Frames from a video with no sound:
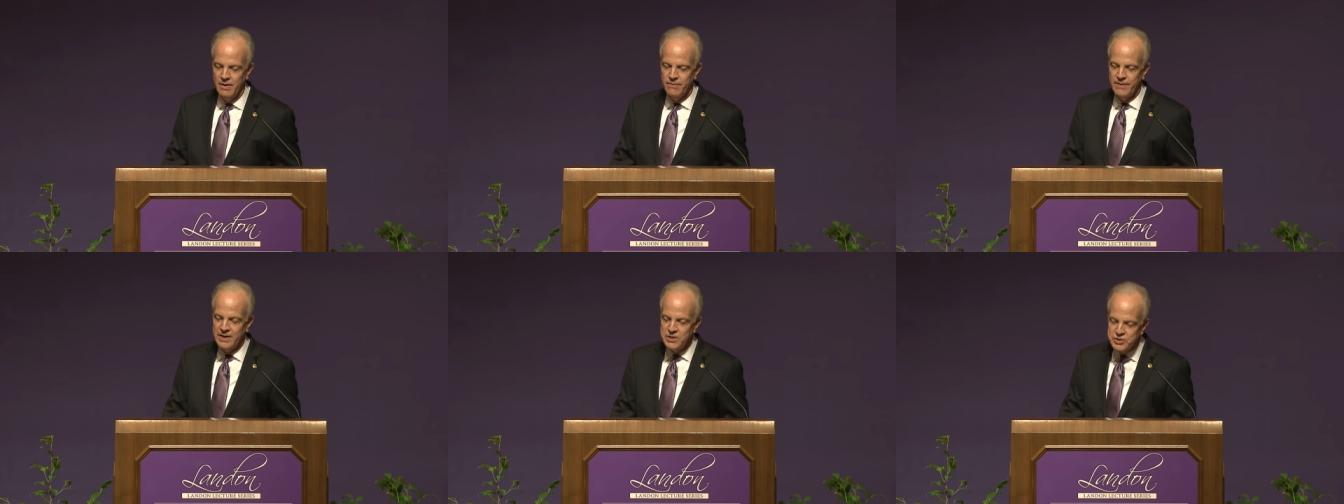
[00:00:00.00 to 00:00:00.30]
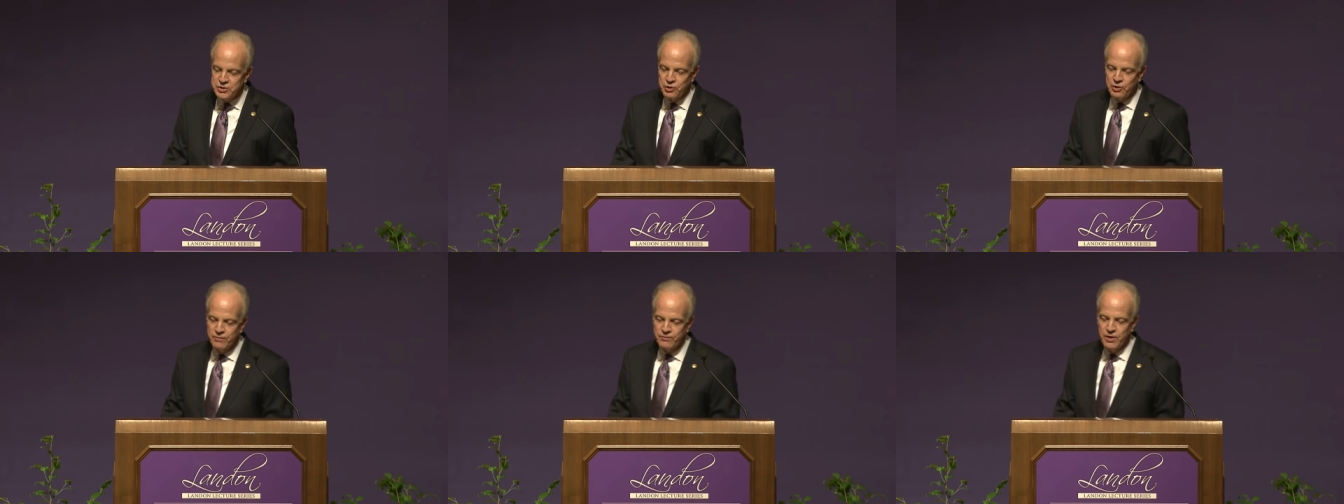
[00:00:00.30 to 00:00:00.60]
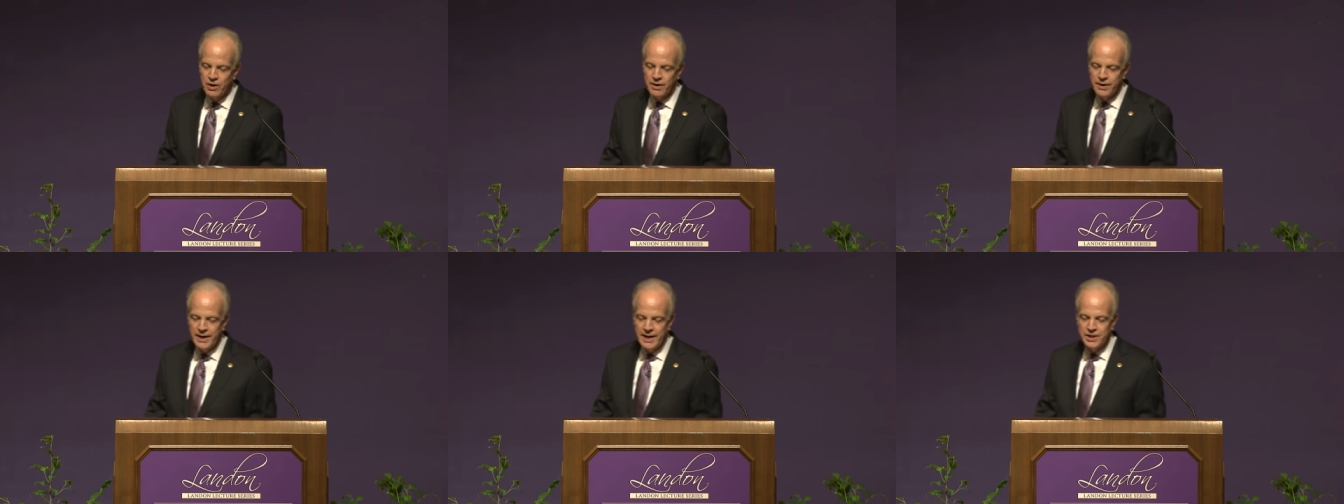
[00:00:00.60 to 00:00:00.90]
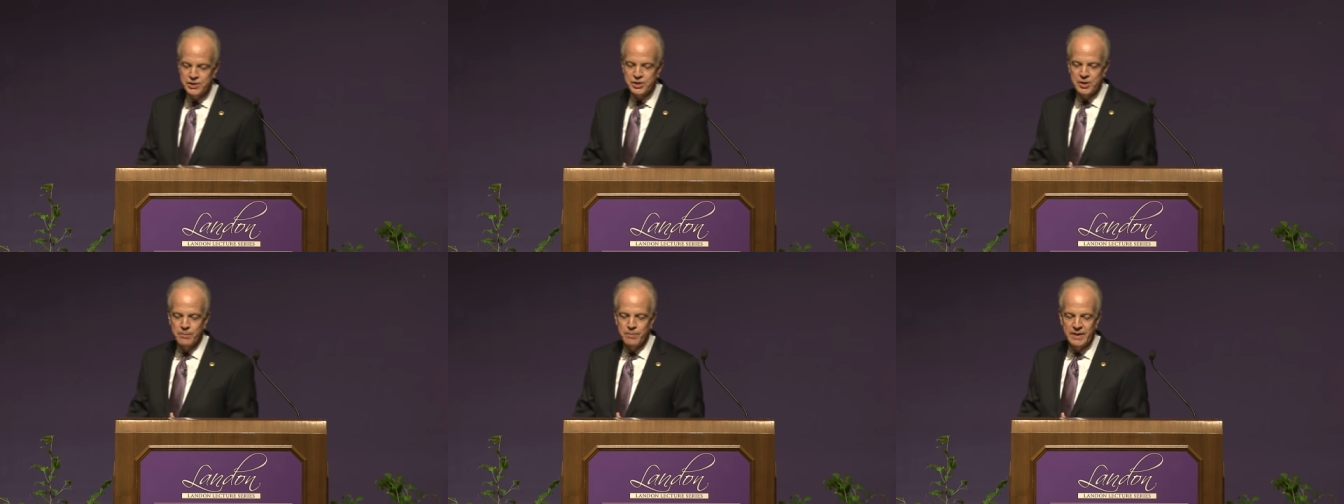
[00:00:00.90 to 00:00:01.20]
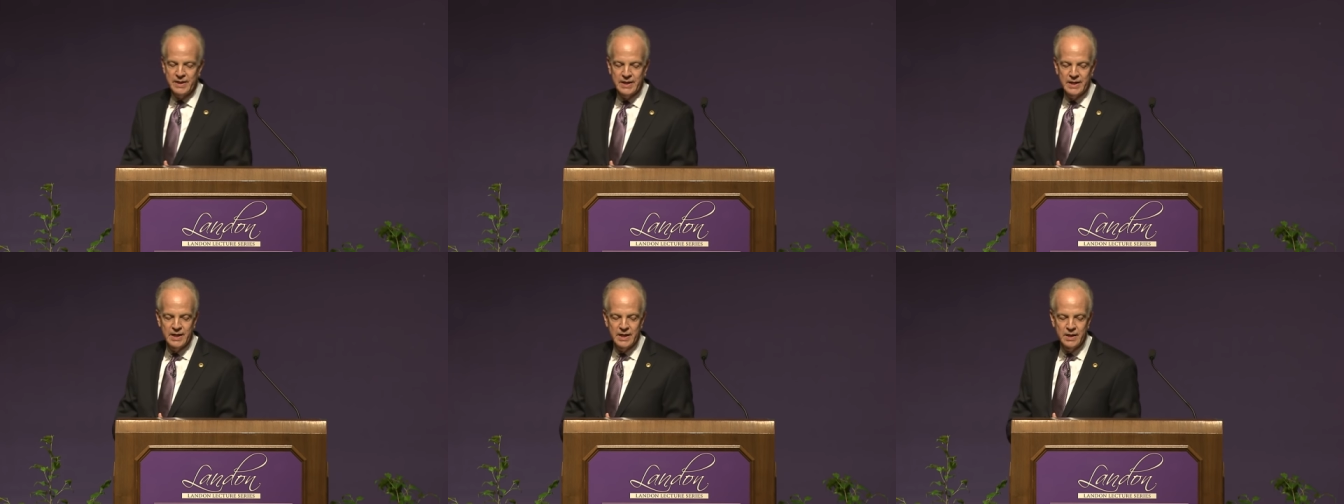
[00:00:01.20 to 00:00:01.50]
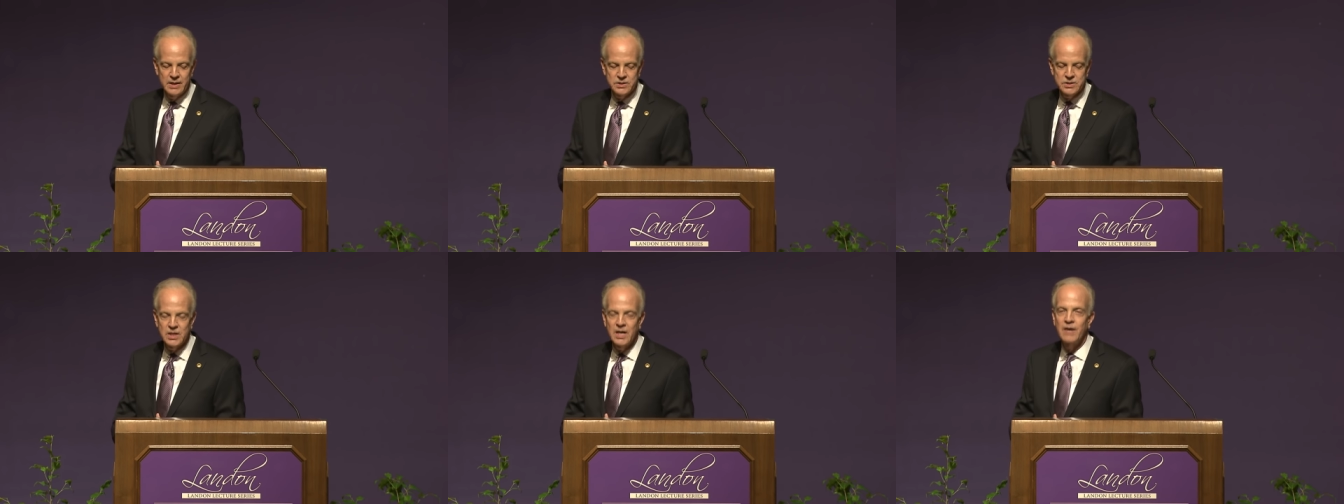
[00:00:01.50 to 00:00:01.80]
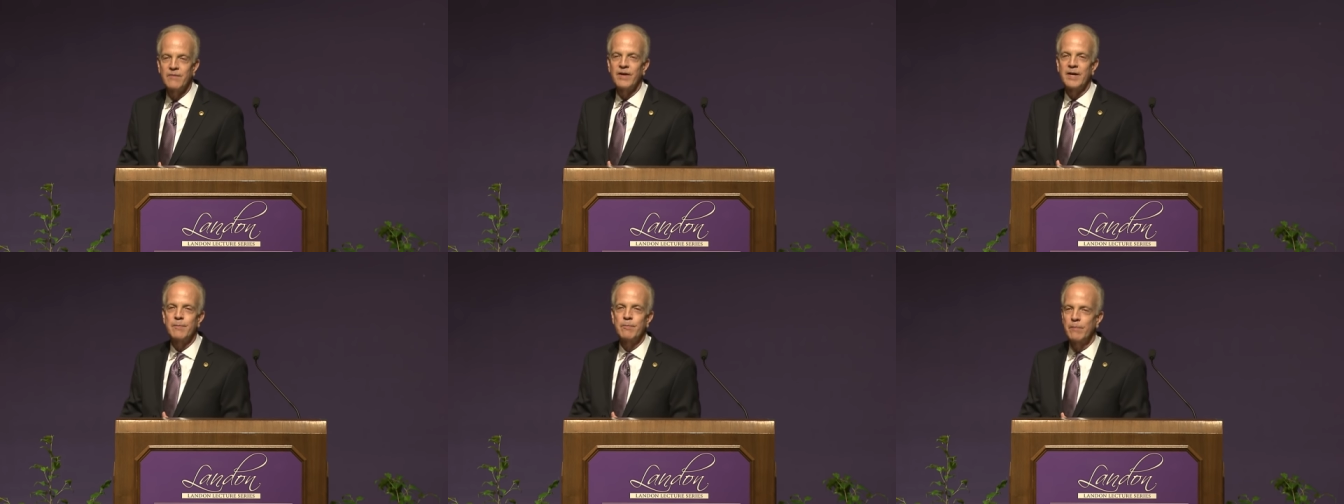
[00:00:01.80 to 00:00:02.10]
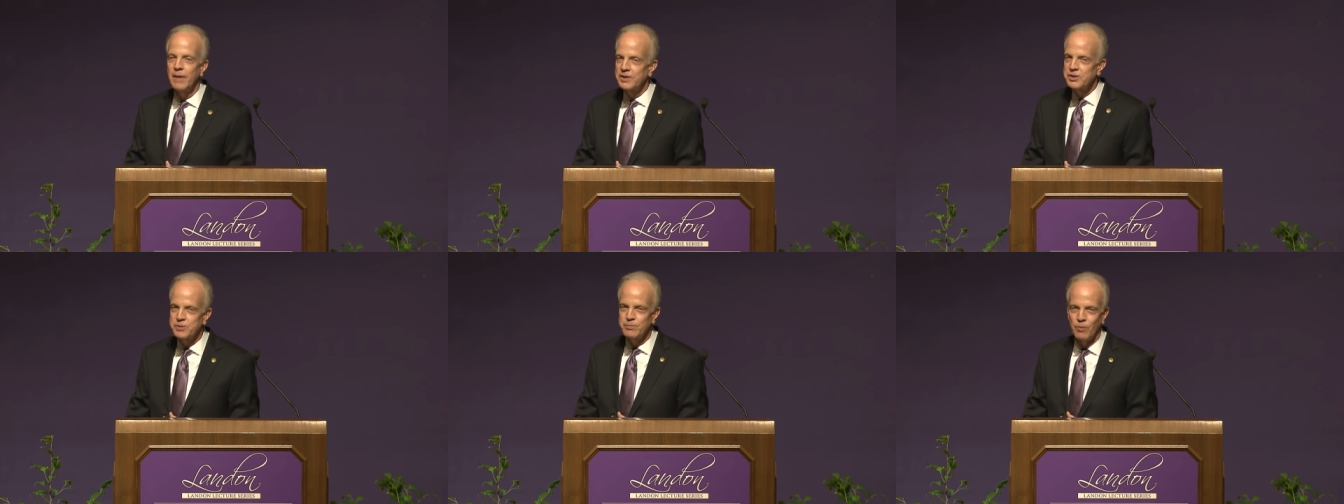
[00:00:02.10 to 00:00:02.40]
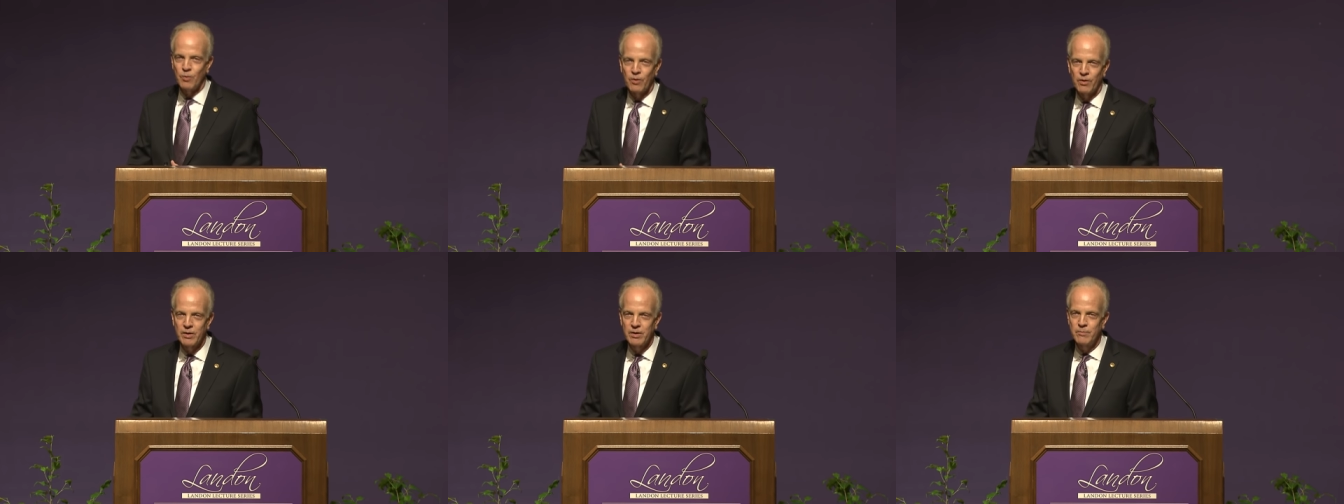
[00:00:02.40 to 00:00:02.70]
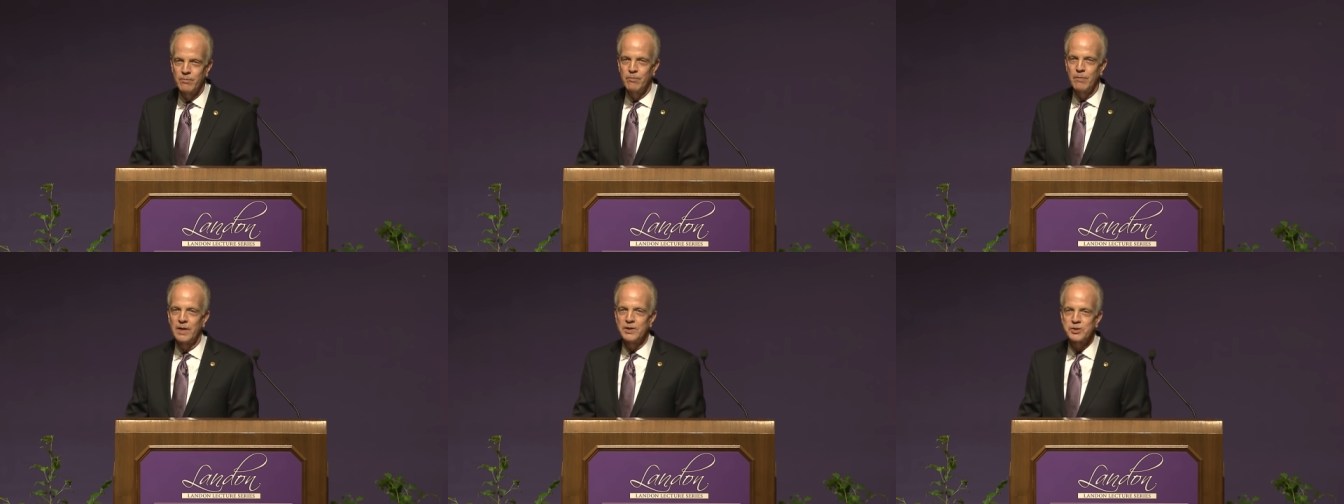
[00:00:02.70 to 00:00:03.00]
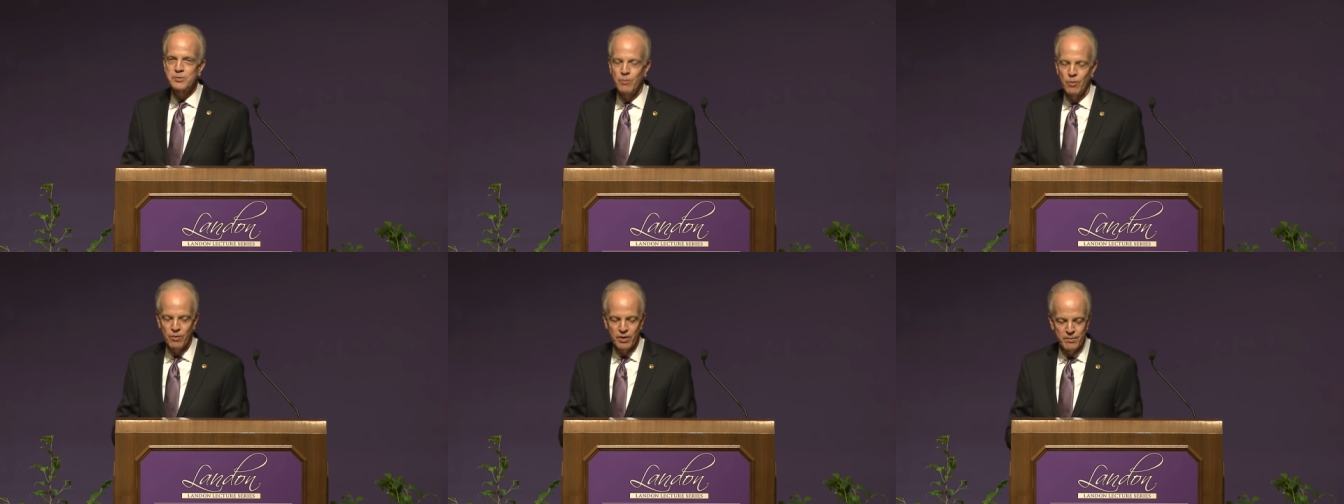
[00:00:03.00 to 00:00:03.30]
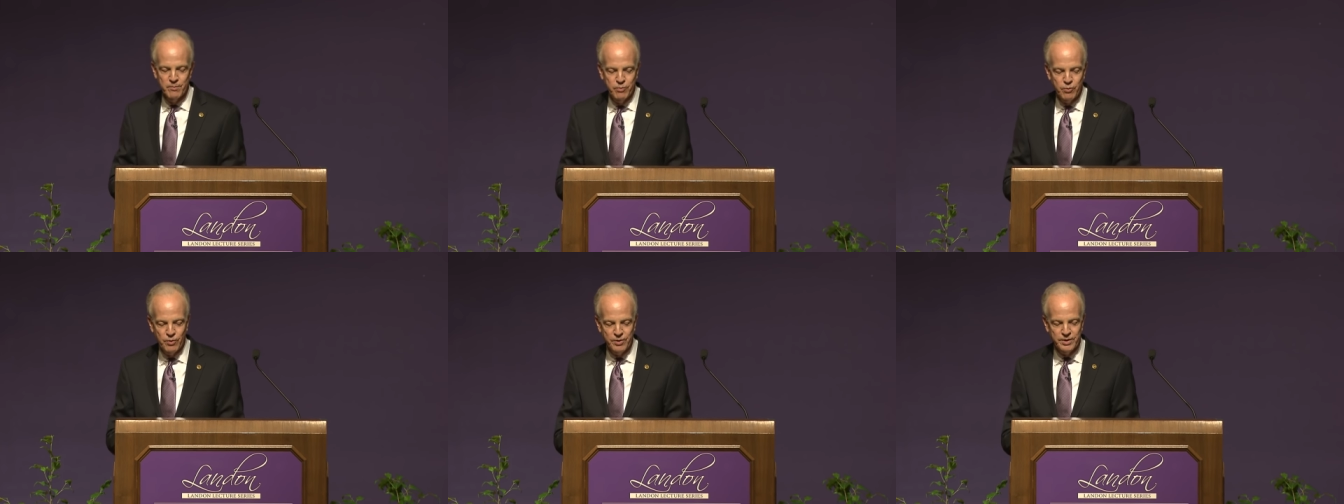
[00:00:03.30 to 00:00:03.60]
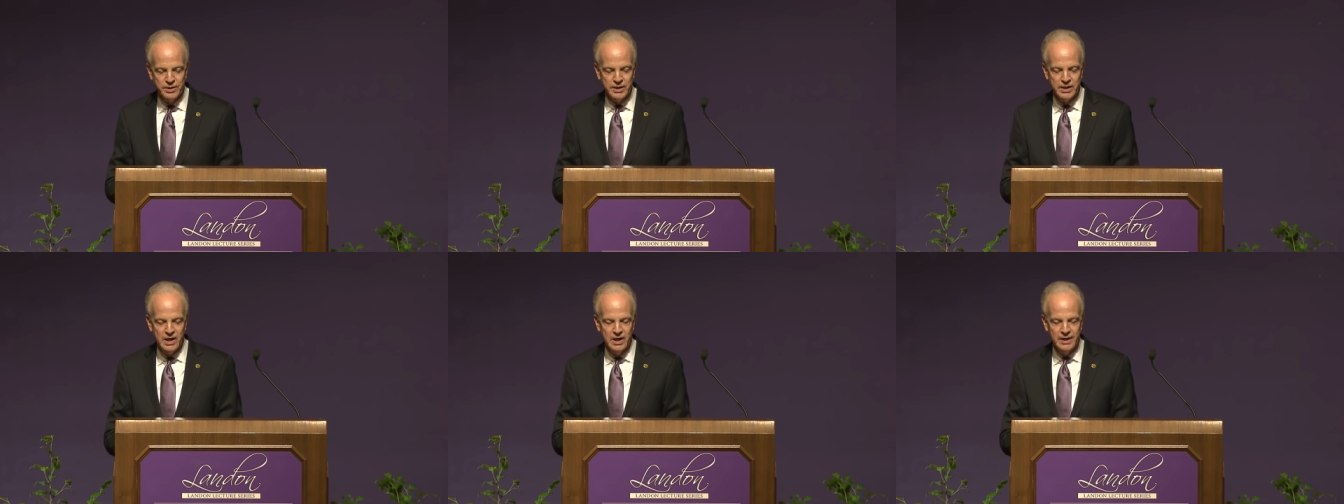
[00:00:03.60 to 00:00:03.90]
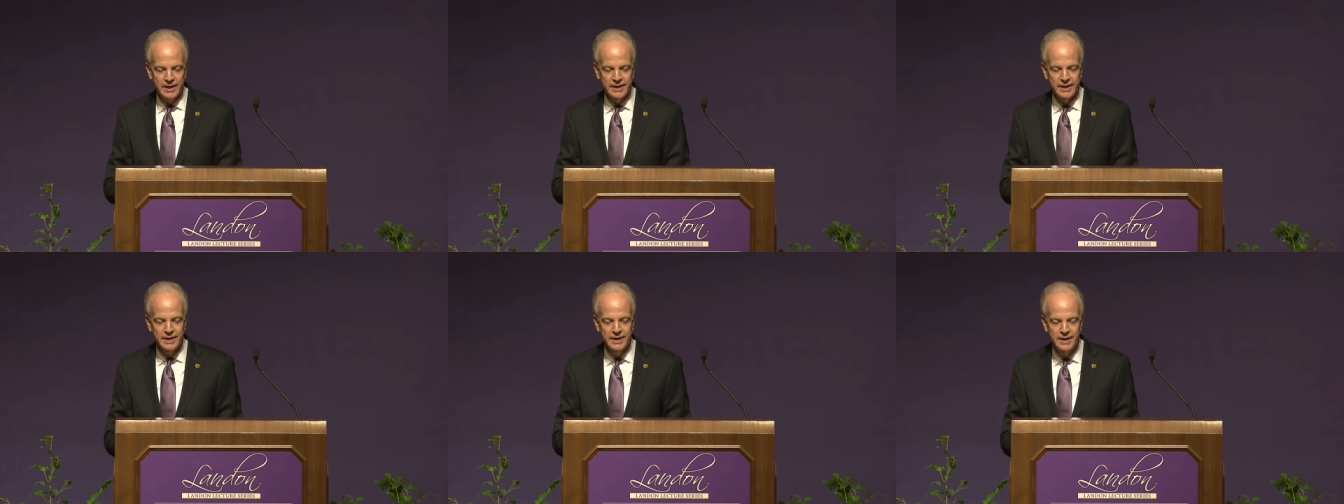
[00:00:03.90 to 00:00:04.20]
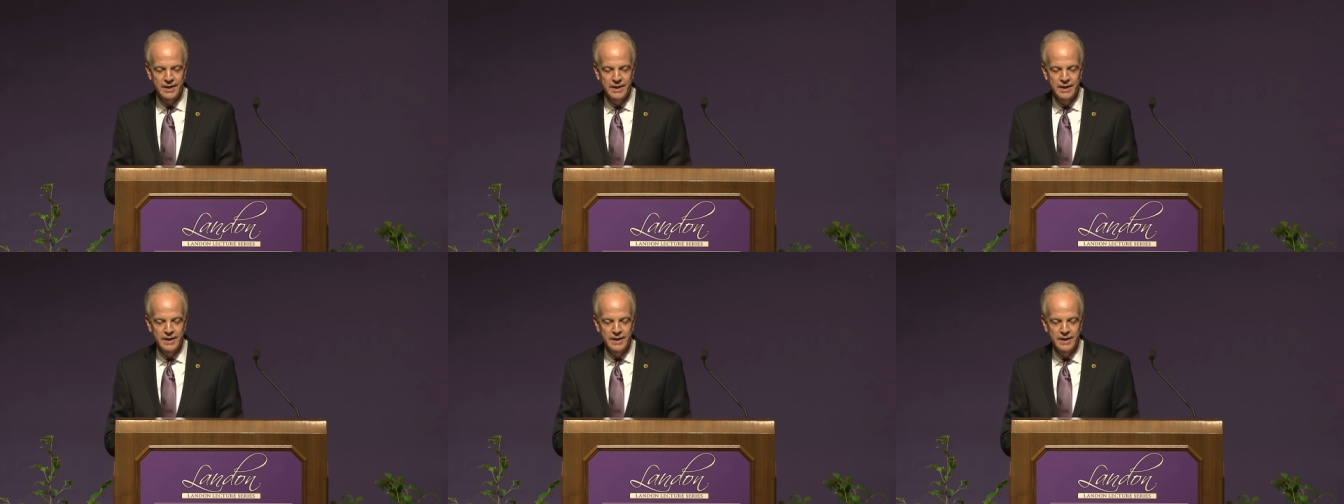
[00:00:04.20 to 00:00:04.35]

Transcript: They served our nation because of a much more, much more important calling.